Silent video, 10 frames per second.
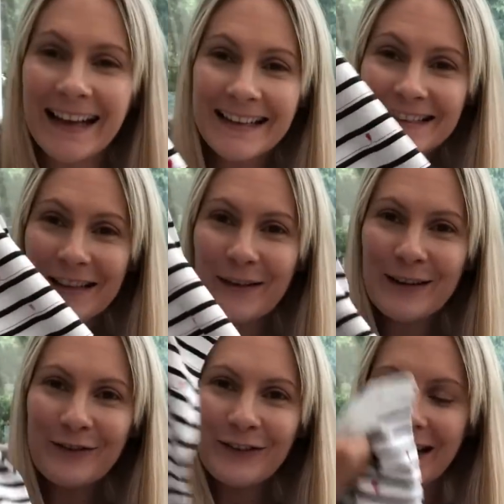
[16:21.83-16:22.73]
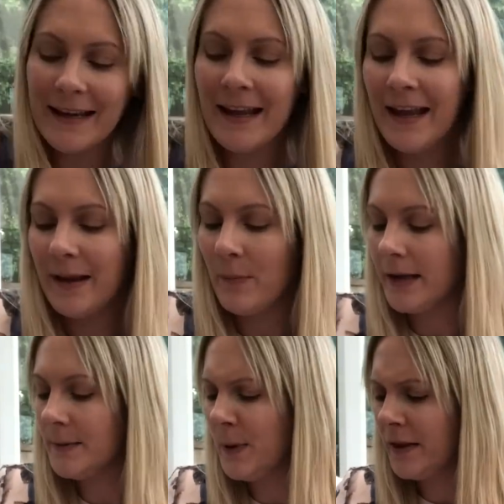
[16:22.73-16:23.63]
so lovely. It
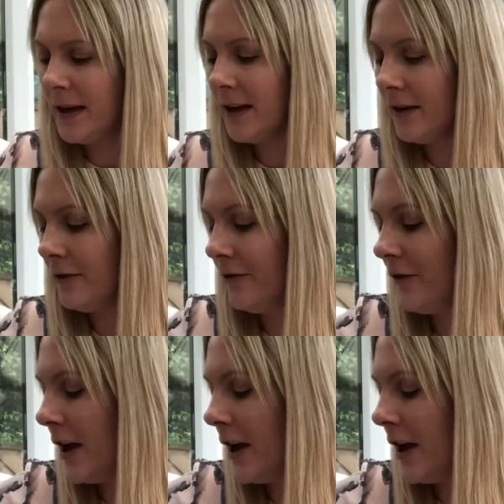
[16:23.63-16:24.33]
makes me think of